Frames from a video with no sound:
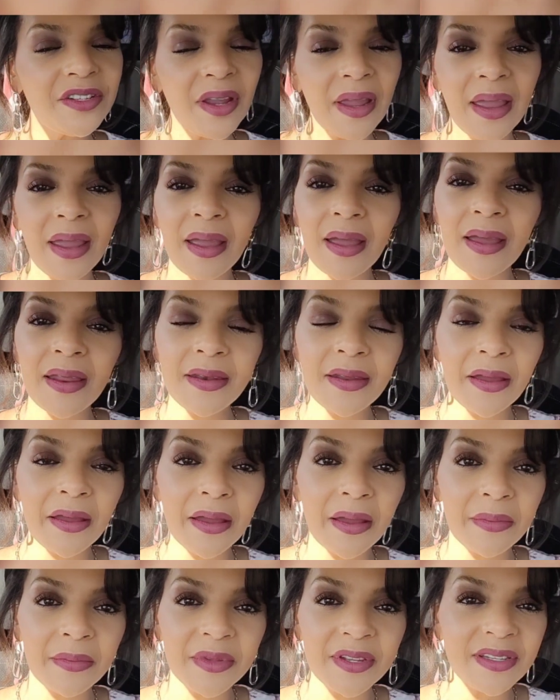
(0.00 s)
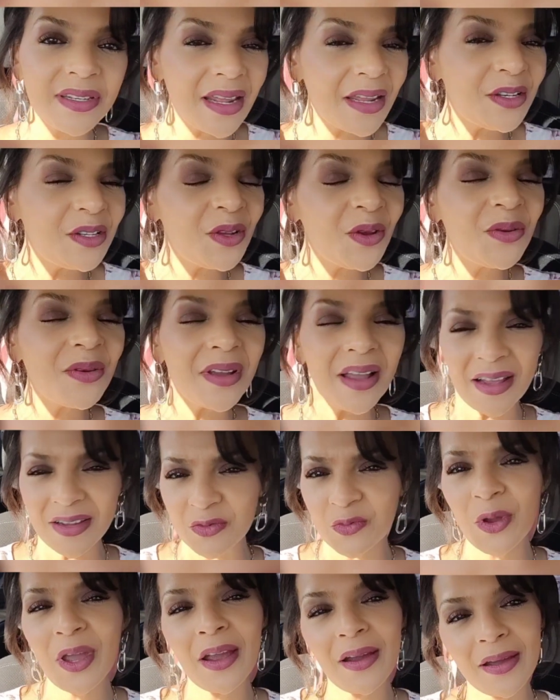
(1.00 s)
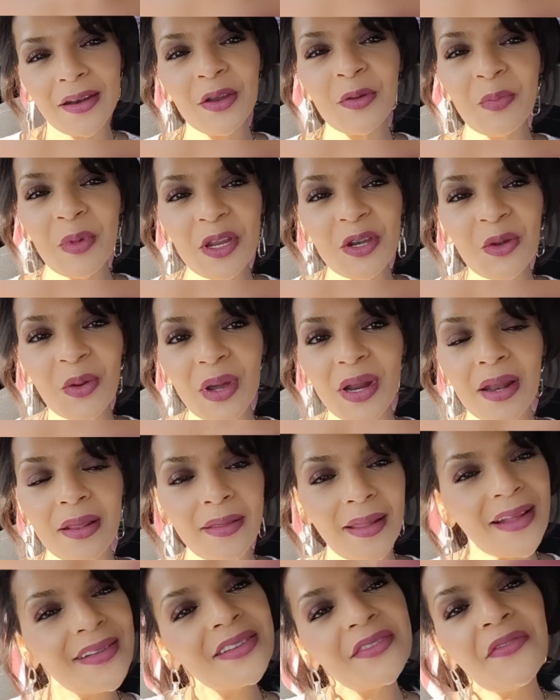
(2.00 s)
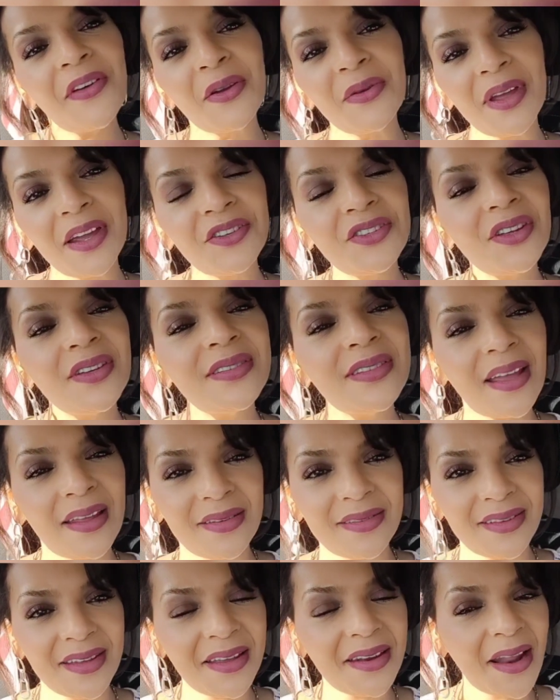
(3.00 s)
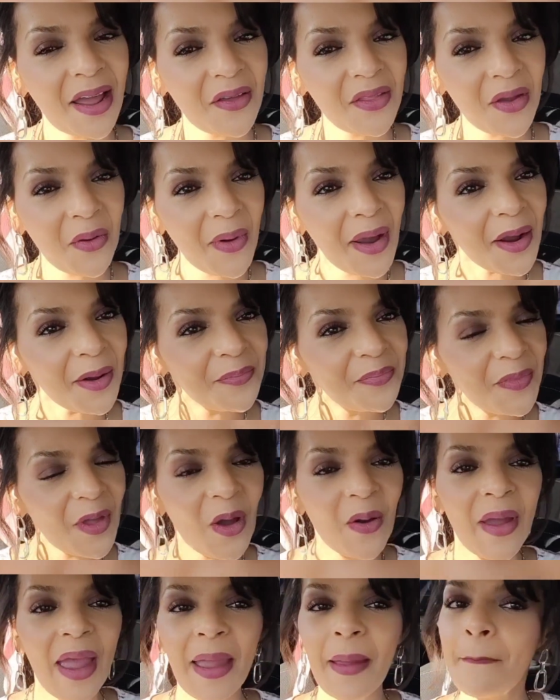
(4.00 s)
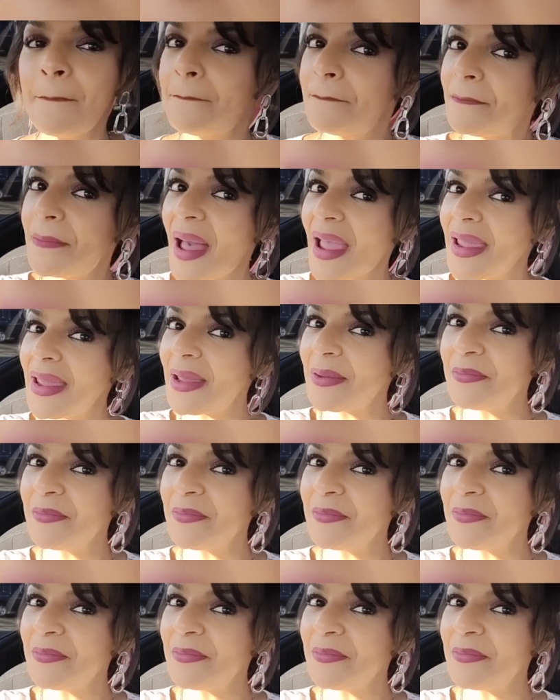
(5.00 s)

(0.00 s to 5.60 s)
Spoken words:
and stay tuned because we're going to be doing lots of foundations and seeing how they wear. Okay, bye.